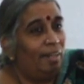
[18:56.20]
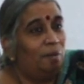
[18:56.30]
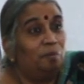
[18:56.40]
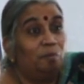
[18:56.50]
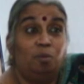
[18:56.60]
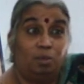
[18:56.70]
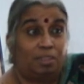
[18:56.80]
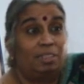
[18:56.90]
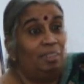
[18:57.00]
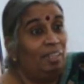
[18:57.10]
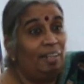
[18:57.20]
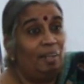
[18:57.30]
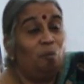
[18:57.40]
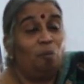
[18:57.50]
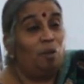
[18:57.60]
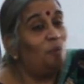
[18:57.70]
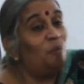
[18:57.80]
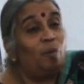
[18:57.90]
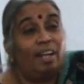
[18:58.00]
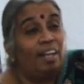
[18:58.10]
Now, MOOCs. Now,
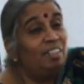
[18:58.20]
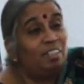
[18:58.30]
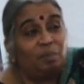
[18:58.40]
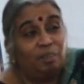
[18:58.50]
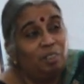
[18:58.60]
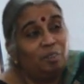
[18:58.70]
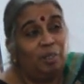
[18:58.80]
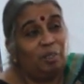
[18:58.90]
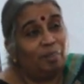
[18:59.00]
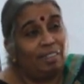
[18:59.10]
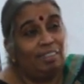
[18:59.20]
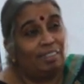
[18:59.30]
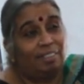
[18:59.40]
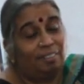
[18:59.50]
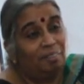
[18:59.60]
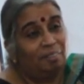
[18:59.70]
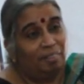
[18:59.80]
where are the students going to register?